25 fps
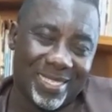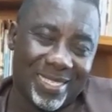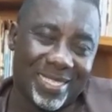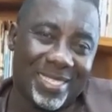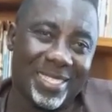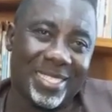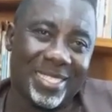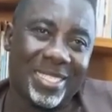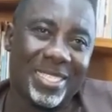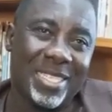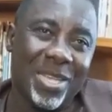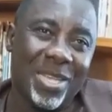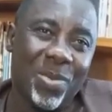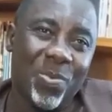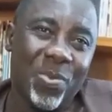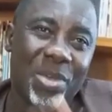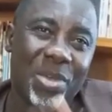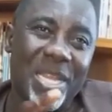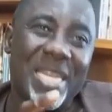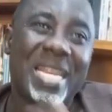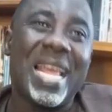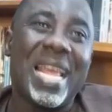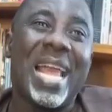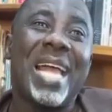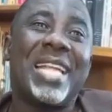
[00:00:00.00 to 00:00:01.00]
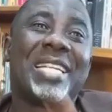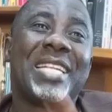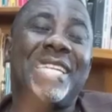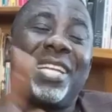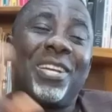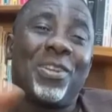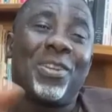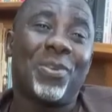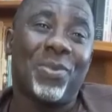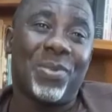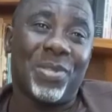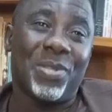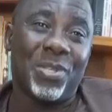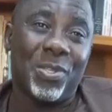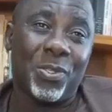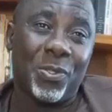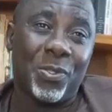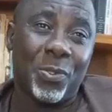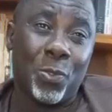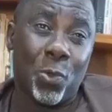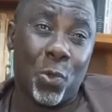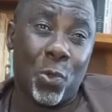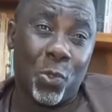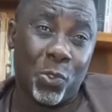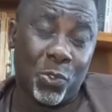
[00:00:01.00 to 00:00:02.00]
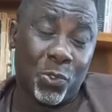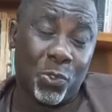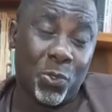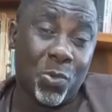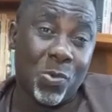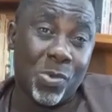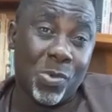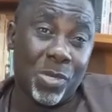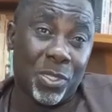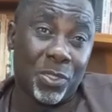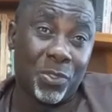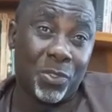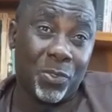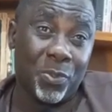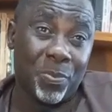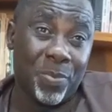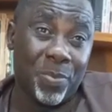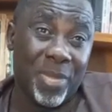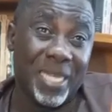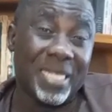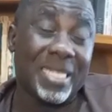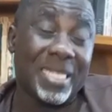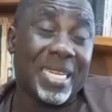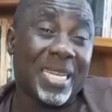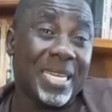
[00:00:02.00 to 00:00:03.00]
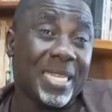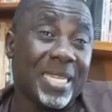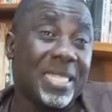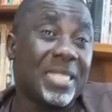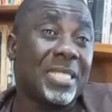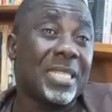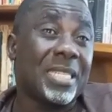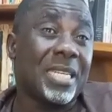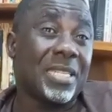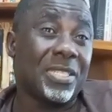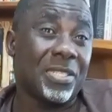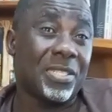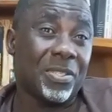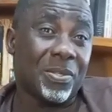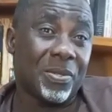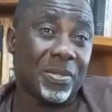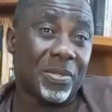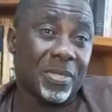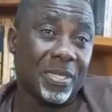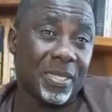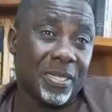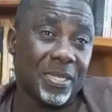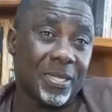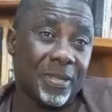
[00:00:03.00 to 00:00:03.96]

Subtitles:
the same way the antagonist also wants to maintain a territory.